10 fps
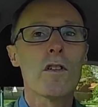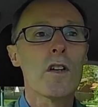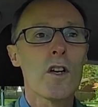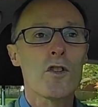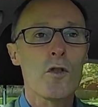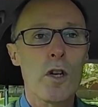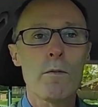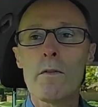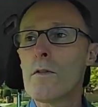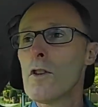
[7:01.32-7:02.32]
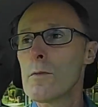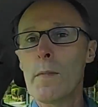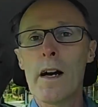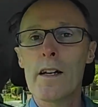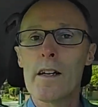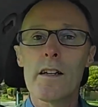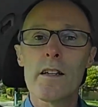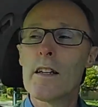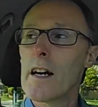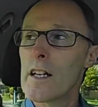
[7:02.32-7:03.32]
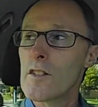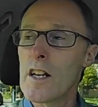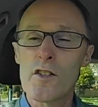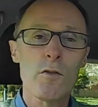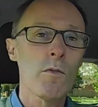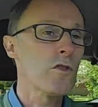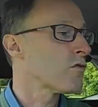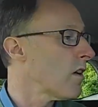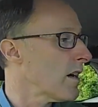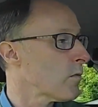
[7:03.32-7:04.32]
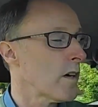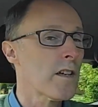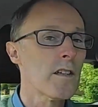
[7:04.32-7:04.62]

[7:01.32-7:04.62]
so I can reverse back. I can see it's someone's driveway,